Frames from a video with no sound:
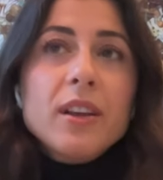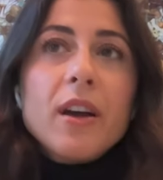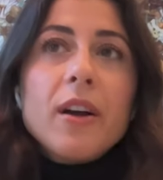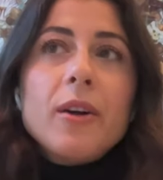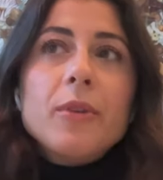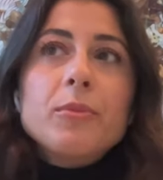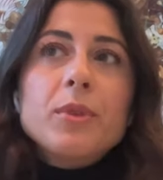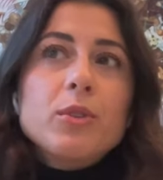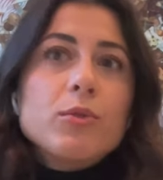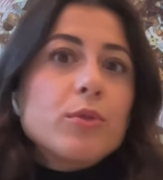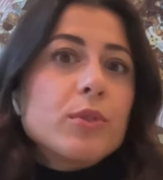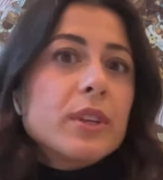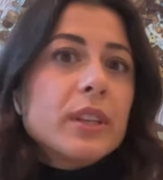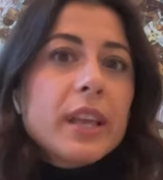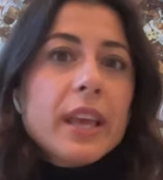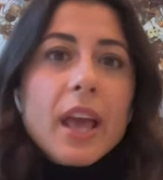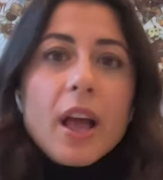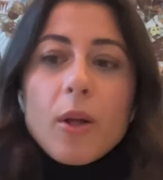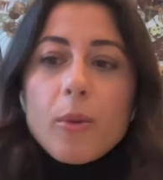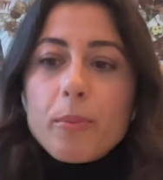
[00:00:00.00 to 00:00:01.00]
It
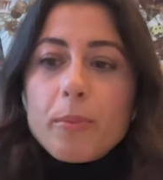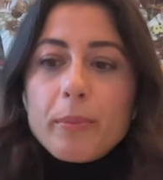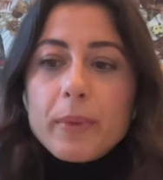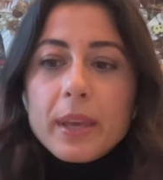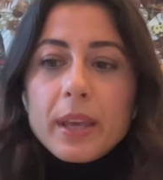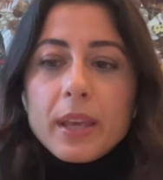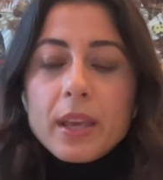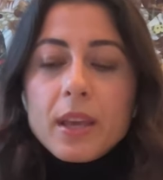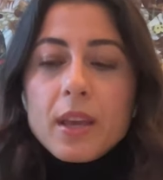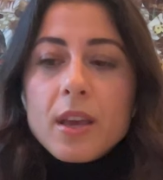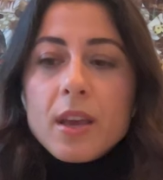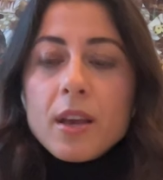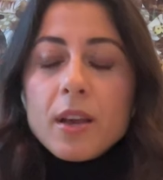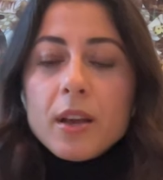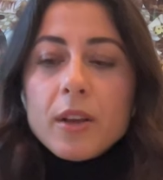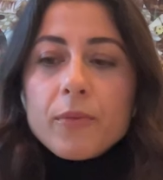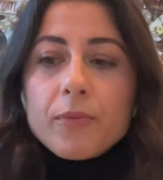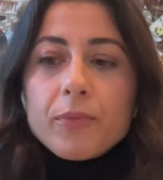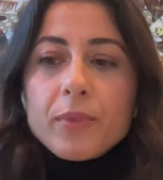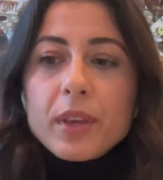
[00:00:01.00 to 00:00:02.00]
really helped me
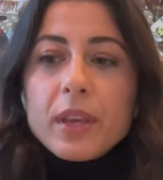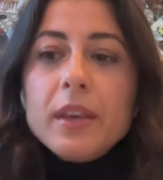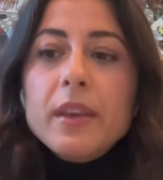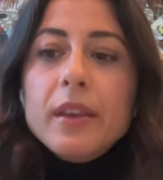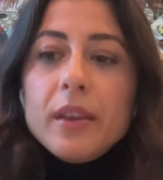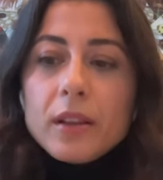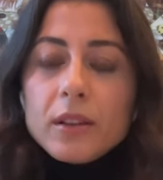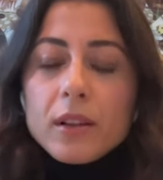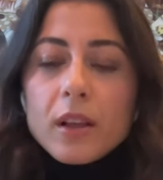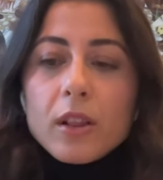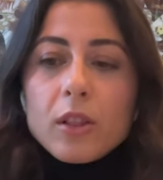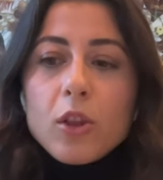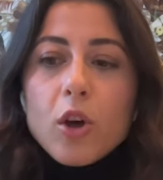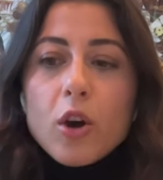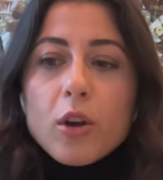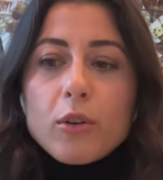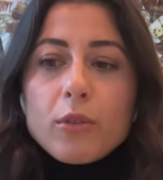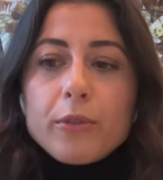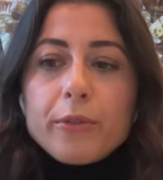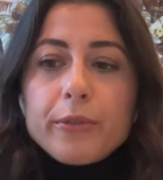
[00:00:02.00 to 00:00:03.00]
heal a
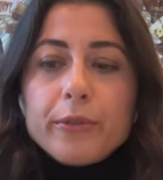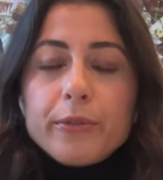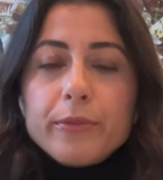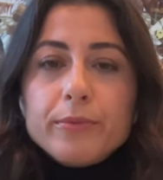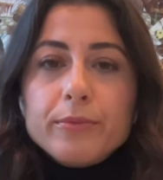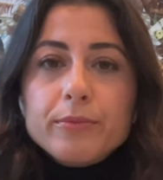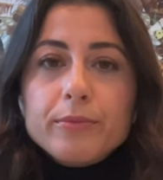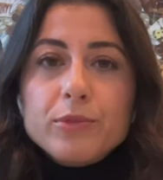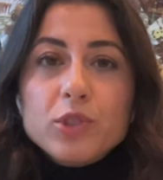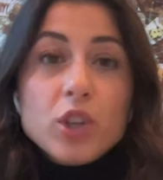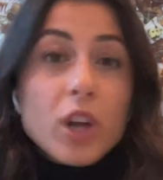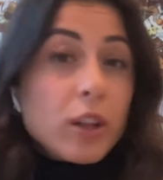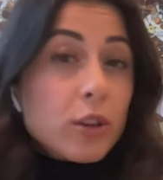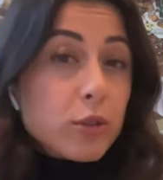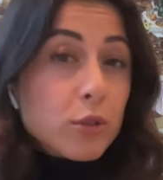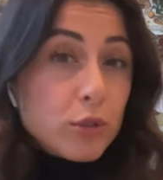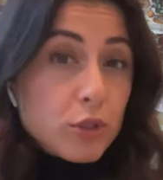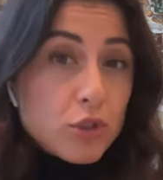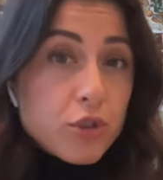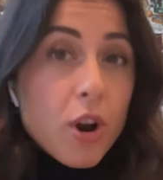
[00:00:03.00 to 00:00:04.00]
lot of
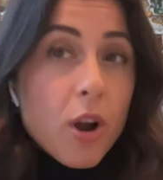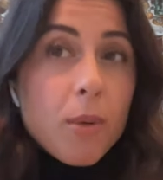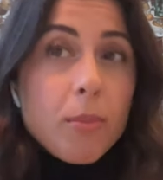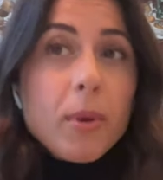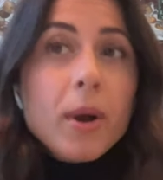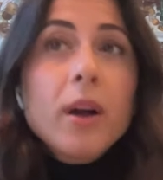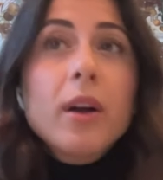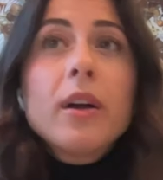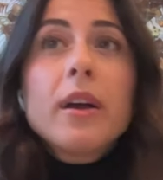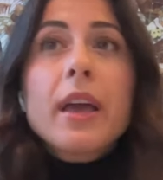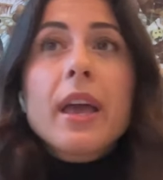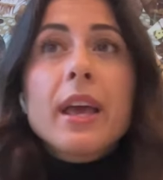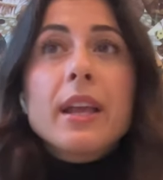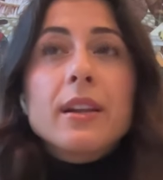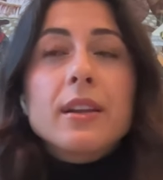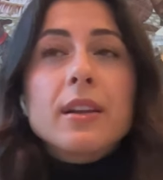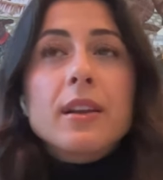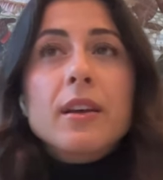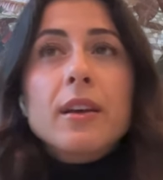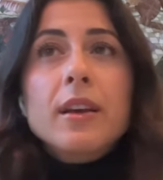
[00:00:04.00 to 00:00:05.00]
childhood trauma
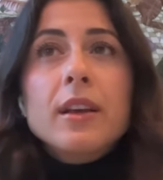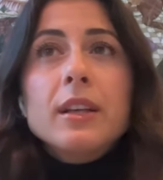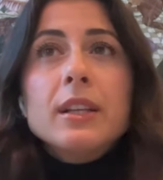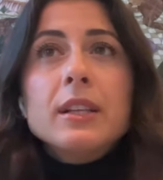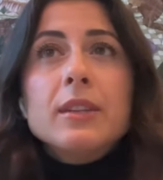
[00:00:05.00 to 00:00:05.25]
and